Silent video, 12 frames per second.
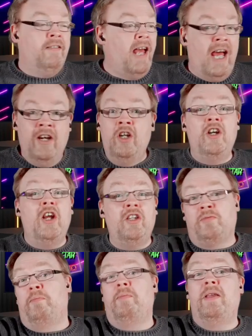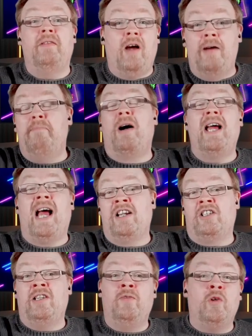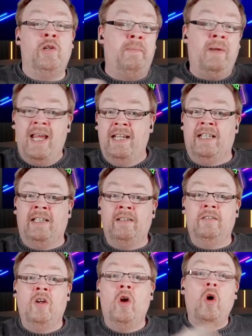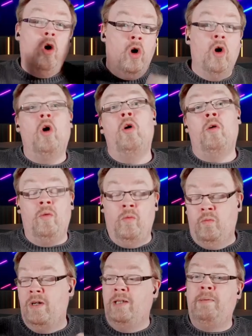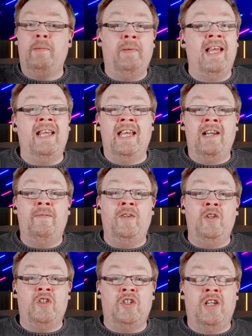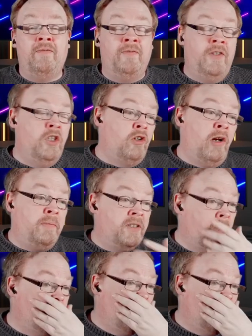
And who knows, I might actually have already played it, or will be playing it in a future episode.